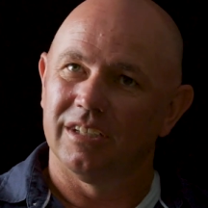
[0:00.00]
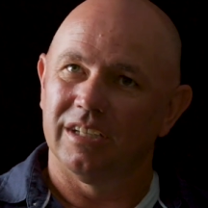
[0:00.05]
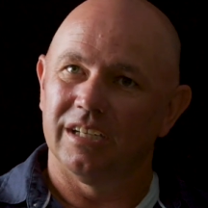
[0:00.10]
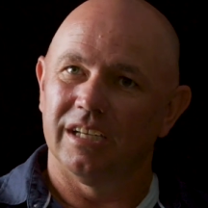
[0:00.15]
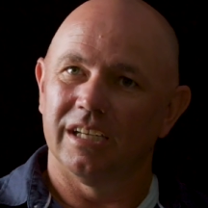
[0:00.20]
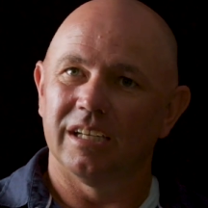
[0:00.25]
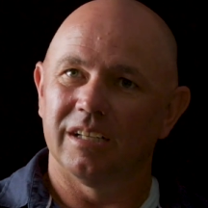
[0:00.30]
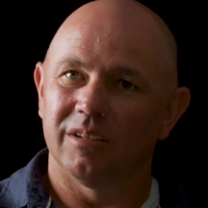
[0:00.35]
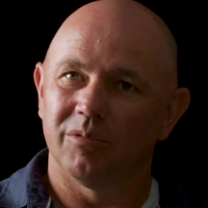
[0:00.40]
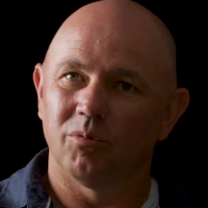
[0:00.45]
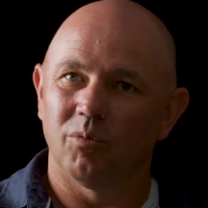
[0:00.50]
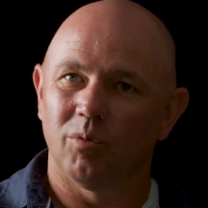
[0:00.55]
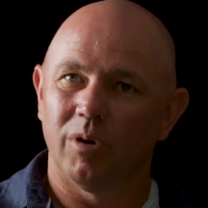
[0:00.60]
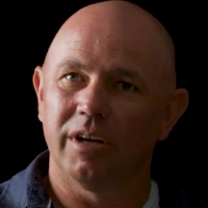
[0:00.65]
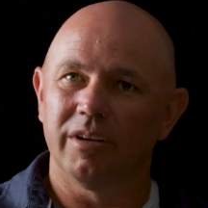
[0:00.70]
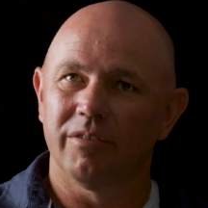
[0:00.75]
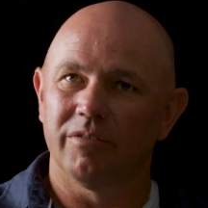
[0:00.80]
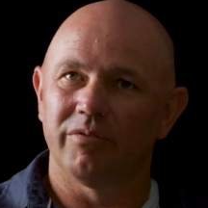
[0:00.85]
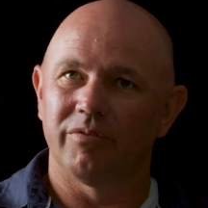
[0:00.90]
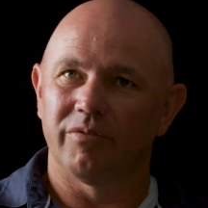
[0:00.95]
And
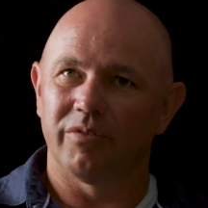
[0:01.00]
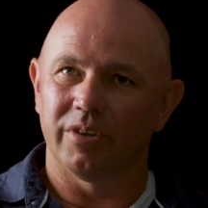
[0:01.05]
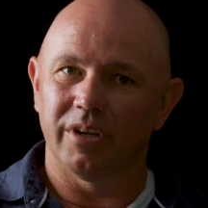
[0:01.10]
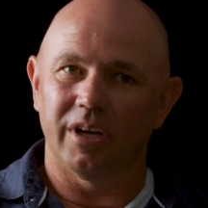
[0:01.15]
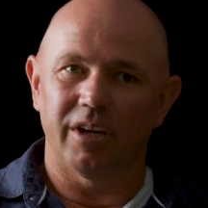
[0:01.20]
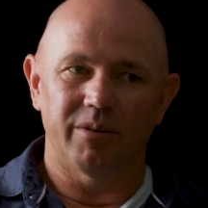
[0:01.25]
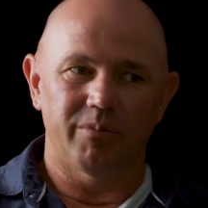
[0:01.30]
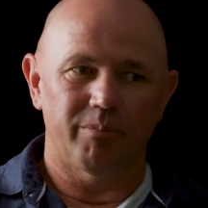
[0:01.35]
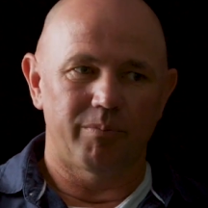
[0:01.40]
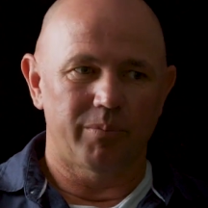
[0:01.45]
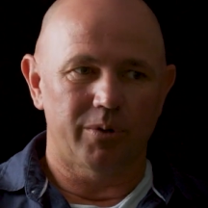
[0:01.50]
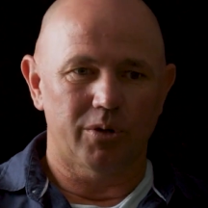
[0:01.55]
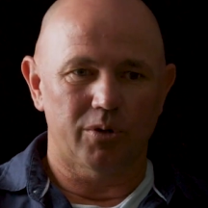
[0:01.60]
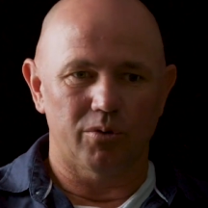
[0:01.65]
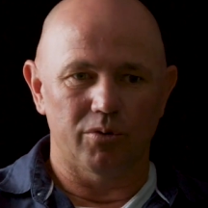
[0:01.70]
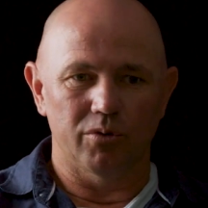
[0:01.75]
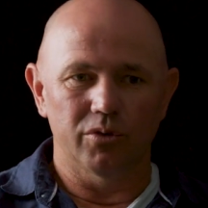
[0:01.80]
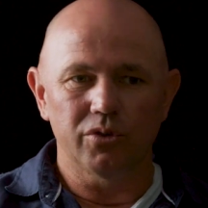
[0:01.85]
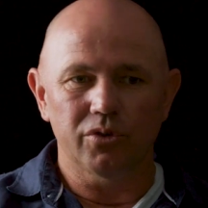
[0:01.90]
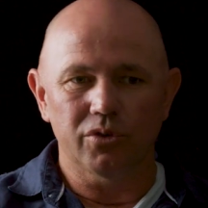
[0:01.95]
one of the
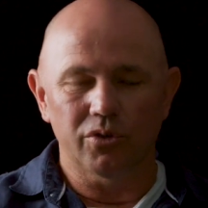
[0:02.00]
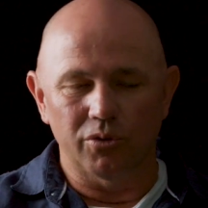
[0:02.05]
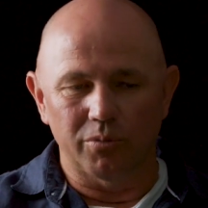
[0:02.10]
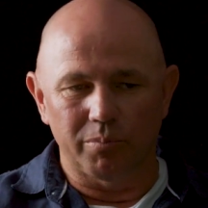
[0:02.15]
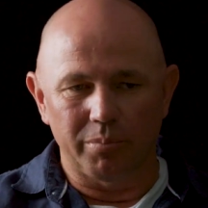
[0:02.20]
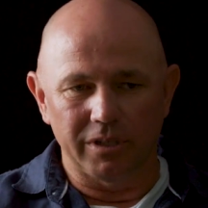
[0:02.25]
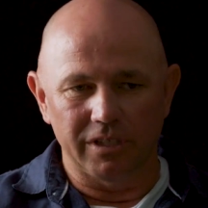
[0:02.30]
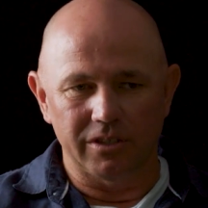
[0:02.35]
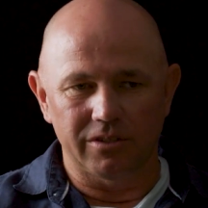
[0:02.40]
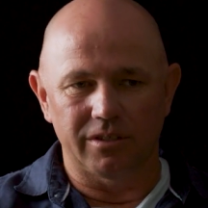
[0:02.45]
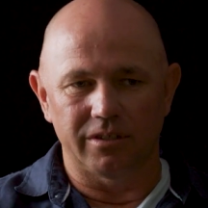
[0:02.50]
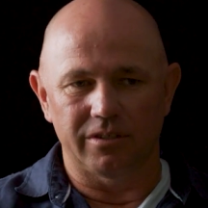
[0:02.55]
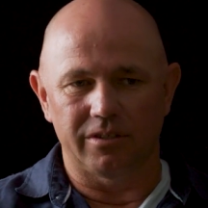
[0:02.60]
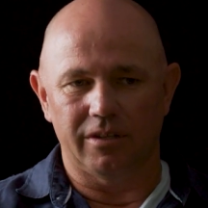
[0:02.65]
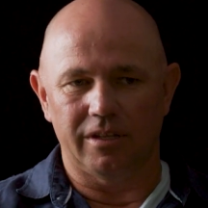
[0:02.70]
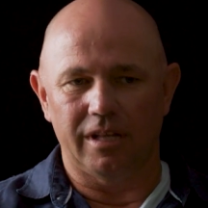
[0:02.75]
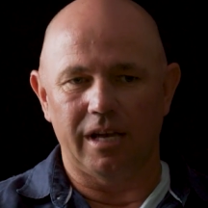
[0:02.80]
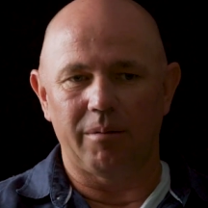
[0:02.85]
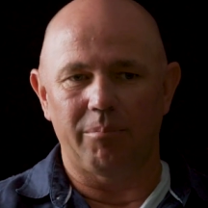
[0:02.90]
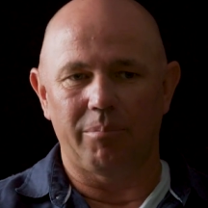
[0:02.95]
crucial pieces
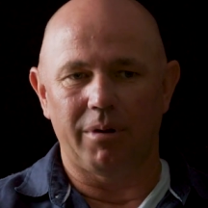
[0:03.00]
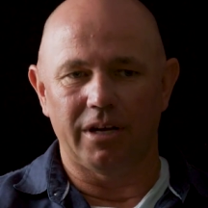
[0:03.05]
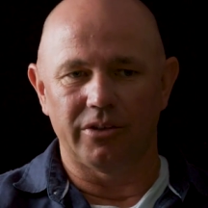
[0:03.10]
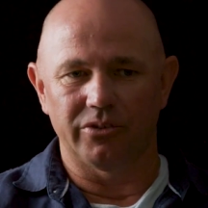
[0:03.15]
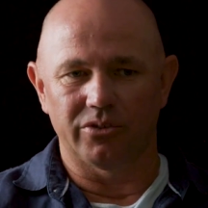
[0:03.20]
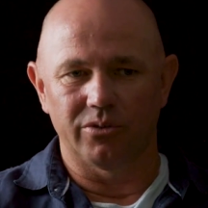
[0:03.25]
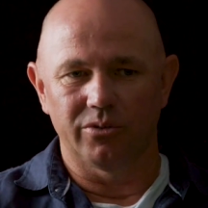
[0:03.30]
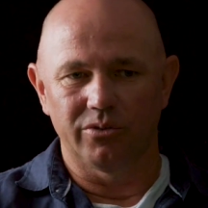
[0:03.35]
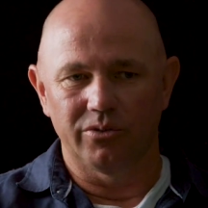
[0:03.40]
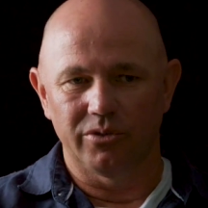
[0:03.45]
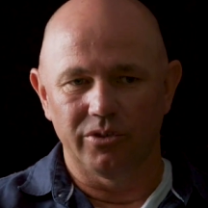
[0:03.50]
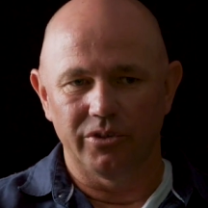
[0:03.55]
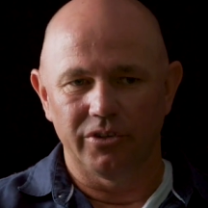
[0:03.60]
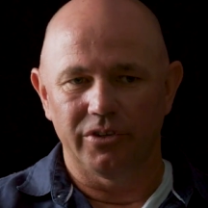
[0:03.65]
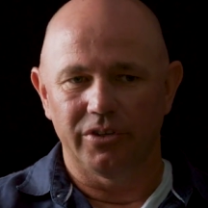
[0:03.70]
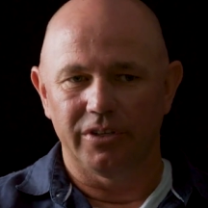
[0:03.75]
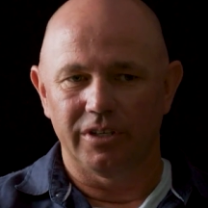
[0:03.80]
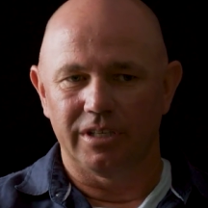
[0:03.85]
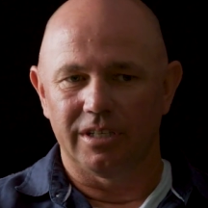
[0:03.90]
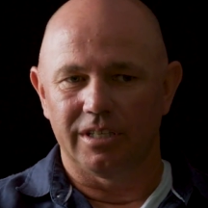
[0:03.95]
of that puzzle
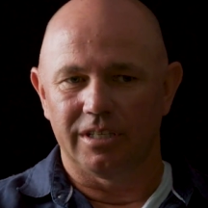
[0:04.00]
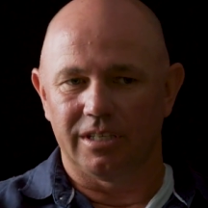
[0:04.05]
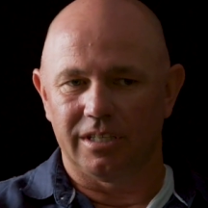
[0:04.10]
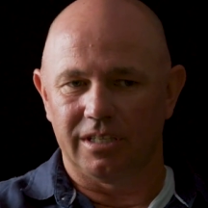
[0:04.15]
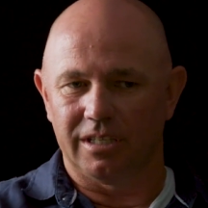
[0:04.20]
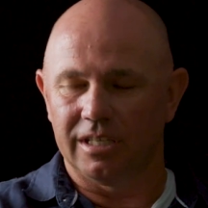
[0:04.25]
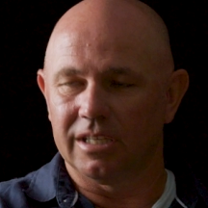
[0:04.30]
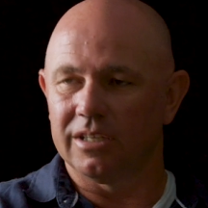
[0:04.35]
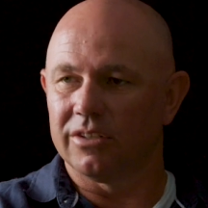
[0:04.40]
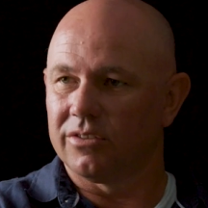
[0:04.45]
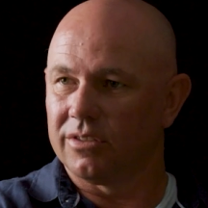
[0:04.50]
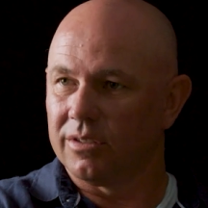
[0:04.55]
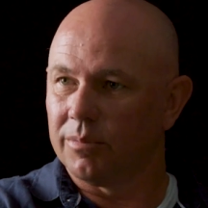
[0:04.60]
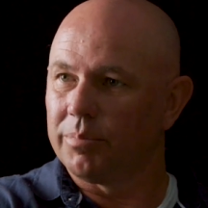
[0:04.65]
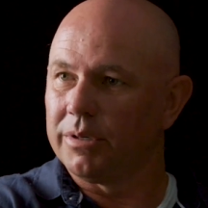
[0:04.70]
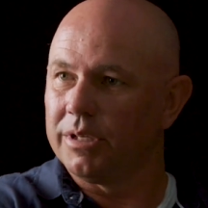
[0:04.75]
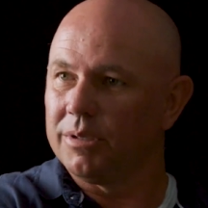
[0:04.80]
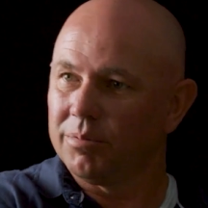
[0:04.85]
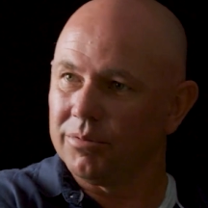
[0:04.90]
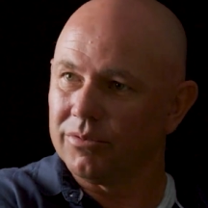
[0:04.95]
is the
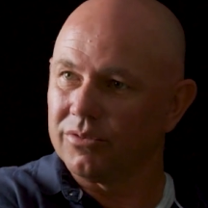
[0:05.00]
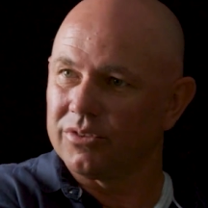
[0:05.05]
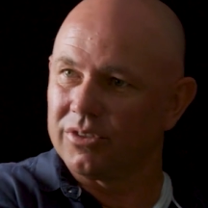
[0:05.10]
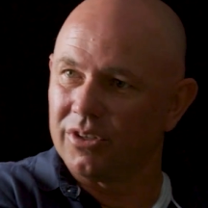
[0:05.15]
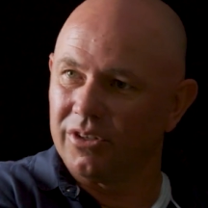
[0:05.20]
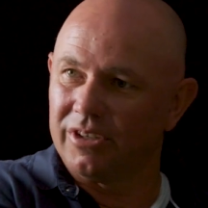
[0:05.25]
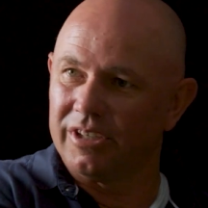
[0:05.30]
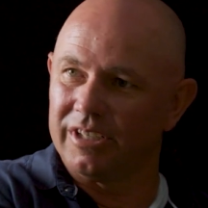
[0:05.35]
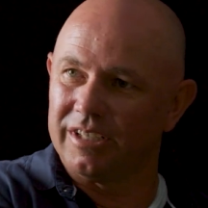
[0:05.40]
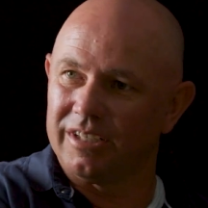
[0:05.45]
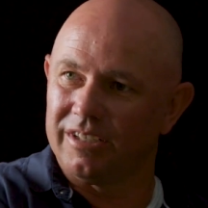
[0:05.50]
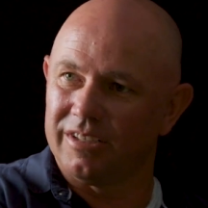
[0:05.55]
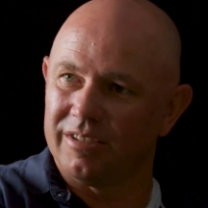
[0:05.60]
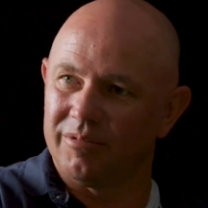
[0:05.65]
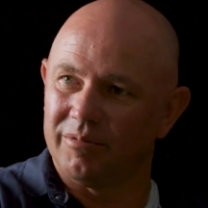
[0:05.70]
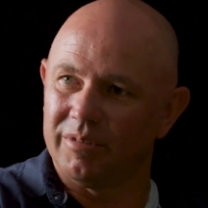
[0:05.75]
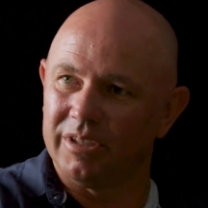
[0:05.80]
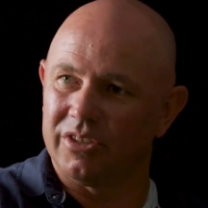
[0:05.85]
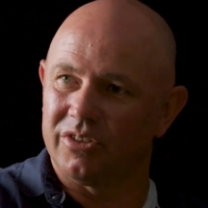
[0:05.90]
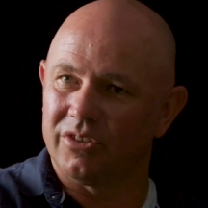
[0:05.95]
people side,
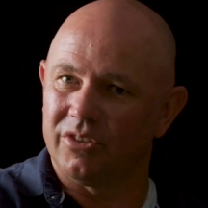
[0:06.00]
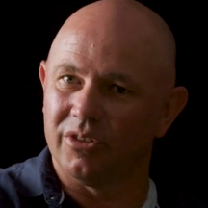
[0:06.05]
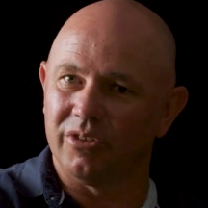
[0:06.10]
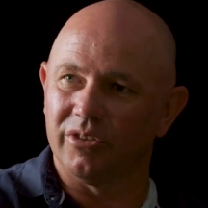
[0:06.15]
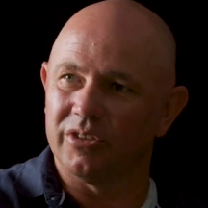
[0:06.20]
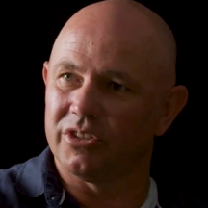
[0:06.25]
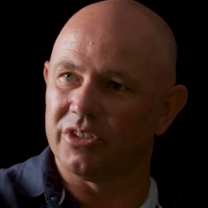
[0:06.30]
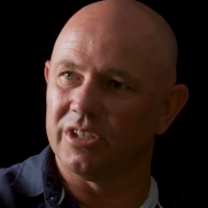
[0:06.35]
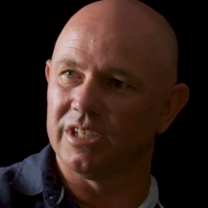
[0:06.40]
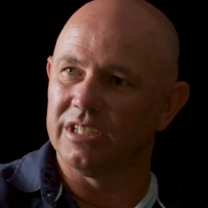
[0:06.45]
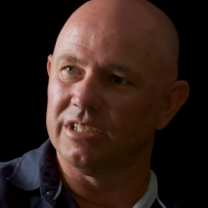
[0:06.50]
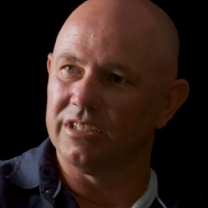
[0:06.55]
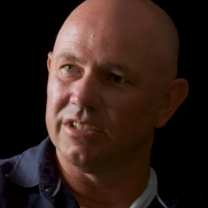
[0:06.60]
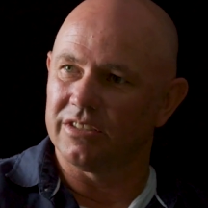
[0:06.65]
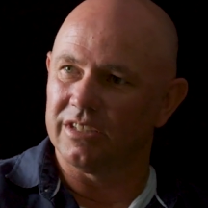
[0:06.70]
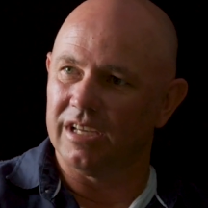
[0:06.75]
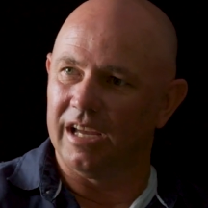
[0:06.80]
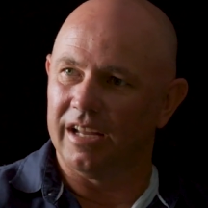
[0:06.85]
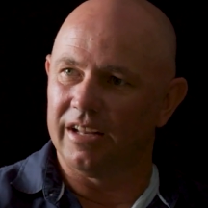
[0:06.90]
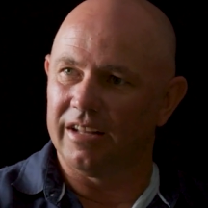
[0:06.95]
which you're a
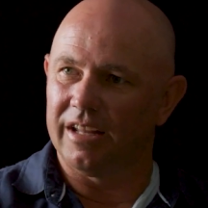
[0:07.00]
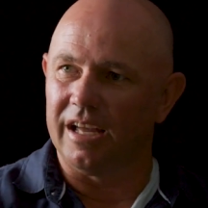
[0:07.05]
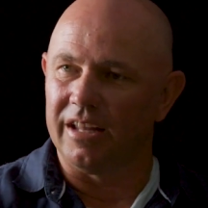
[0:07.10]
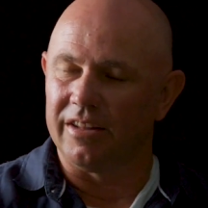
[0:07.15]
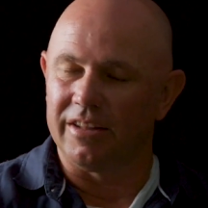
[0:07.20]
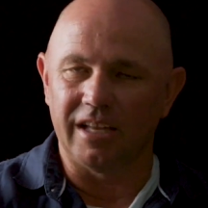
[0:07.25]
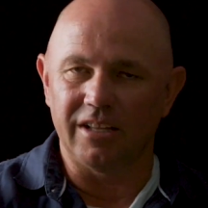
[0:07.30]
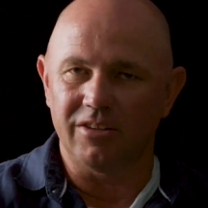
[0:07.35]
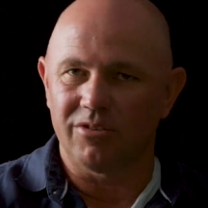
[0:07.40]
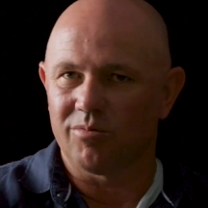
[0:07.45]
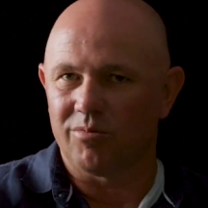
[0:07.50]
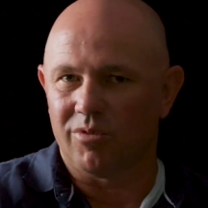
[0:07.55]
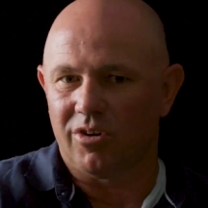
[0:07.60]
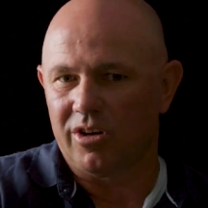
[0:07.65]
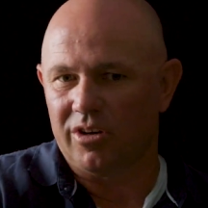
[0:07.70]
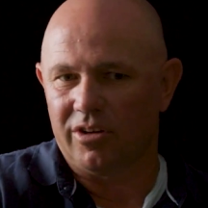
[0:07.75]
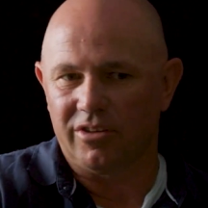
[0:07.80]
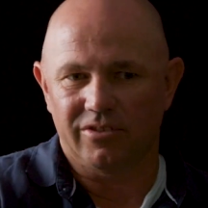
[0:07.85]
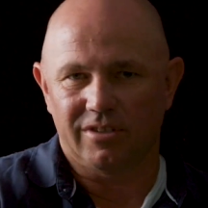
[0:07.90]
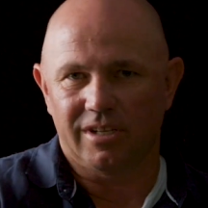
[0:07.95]
genius at. That's
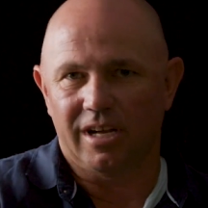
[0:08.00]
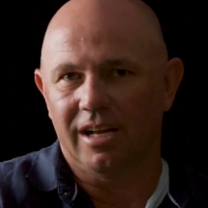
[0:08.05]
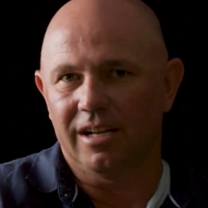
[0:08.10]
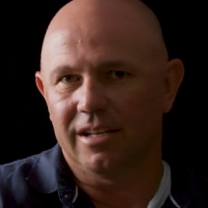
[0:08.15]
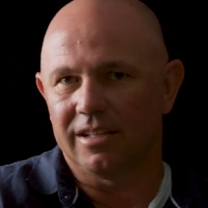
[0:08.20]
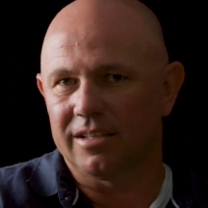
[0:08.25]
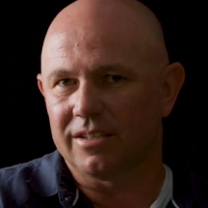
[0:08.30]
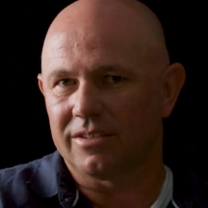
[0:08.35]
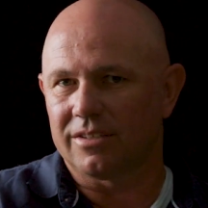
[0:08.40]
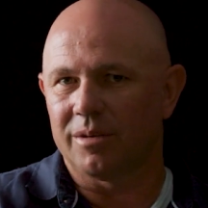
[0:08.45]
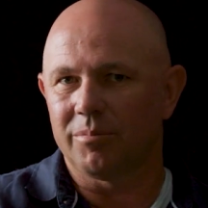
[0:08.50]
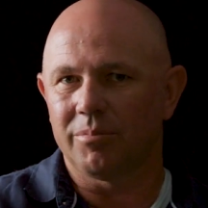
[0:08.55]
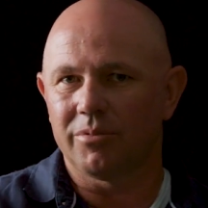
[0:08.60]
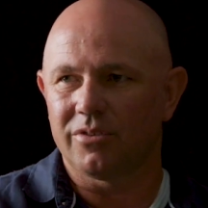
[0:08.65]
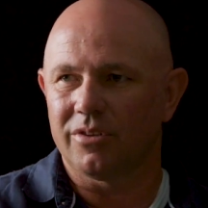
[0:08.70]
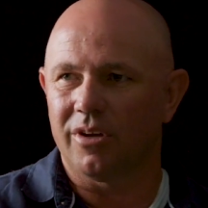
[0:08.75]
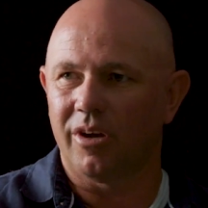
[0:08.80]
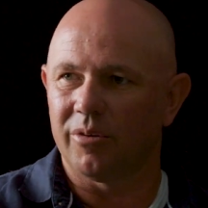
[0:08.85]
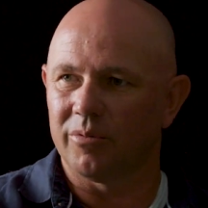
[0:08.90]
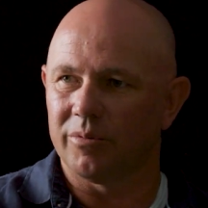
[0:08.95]
why I started this
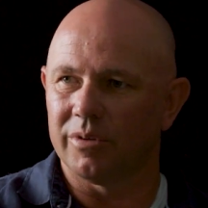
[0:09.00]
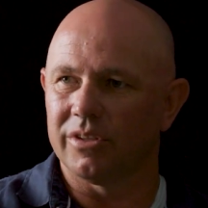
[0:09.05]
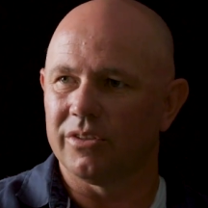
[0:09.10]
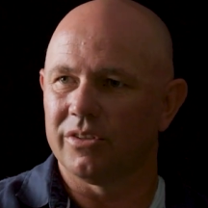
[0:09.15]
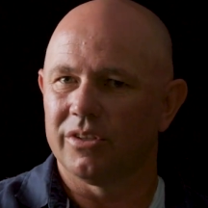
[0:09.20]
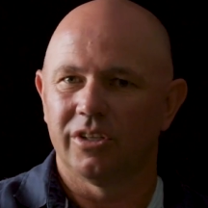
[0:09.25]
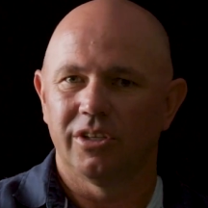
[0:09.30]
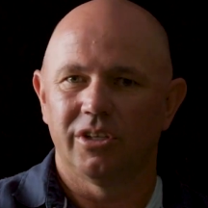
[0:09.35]
episode with,